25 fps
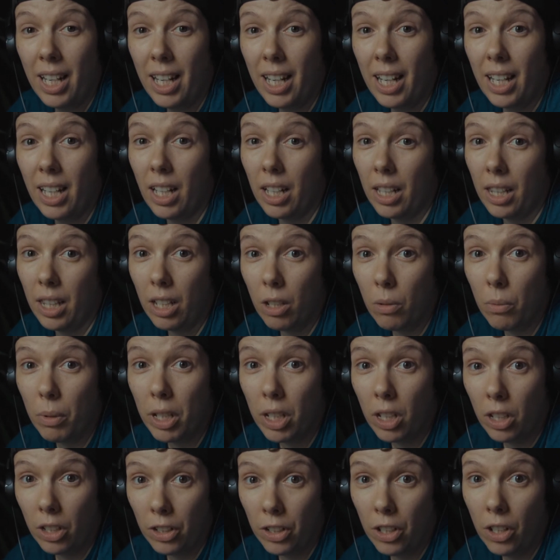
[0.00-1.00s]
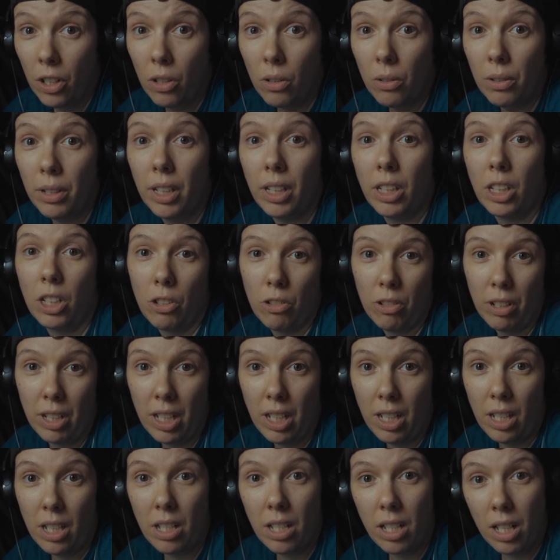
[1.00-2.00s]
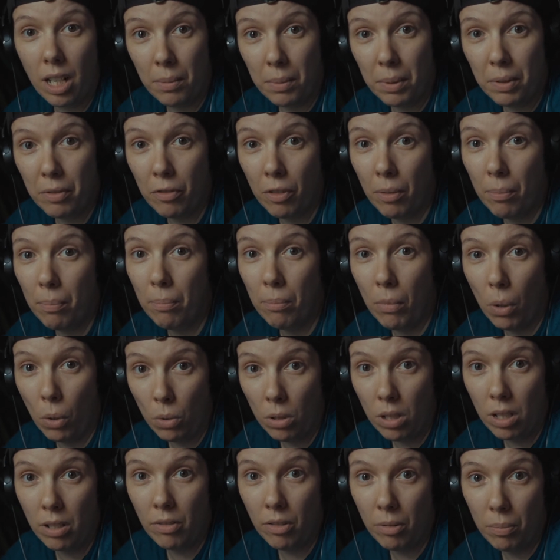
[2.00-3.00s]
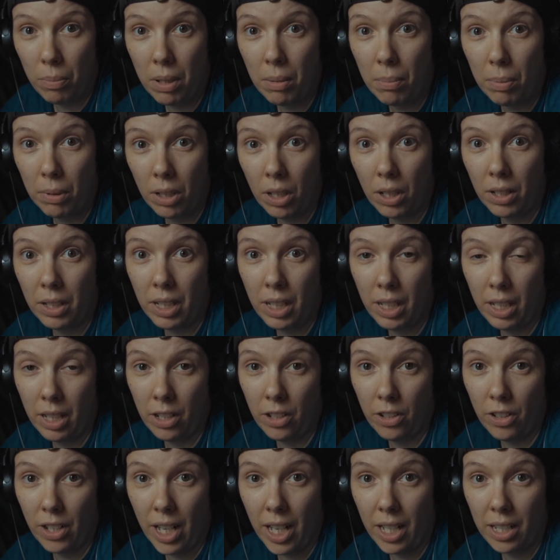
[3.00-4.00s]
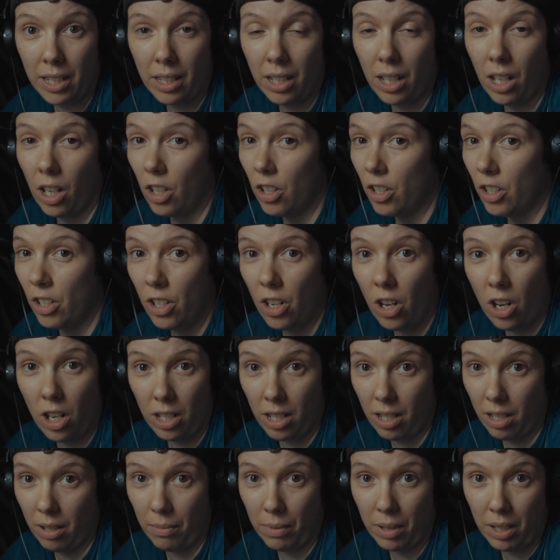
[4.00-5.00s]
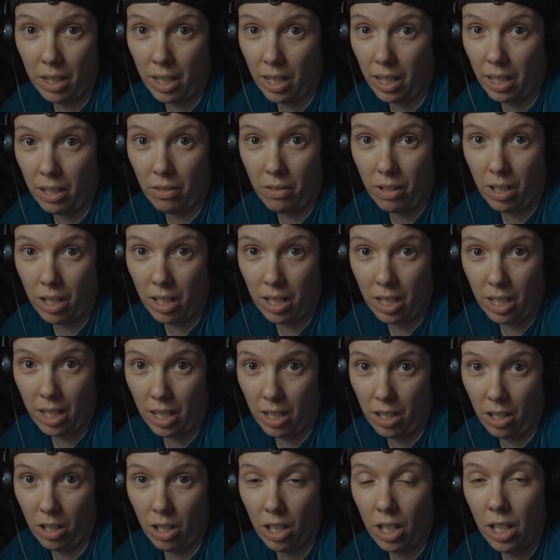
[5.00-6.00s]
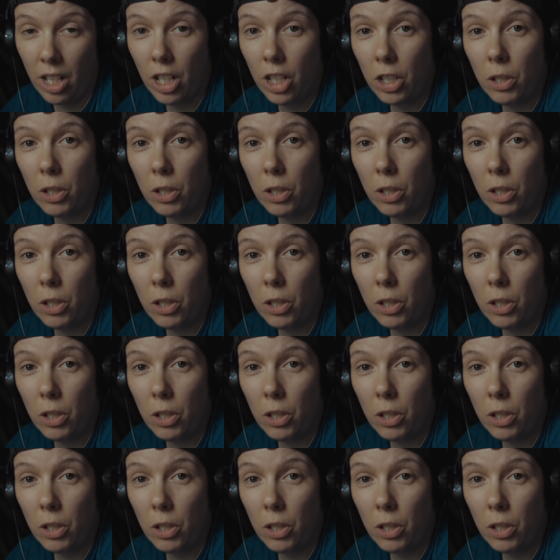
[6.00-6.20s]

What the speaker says: And I think we all know that the critiques coming from most of the people on the internet are not something that you need to hear.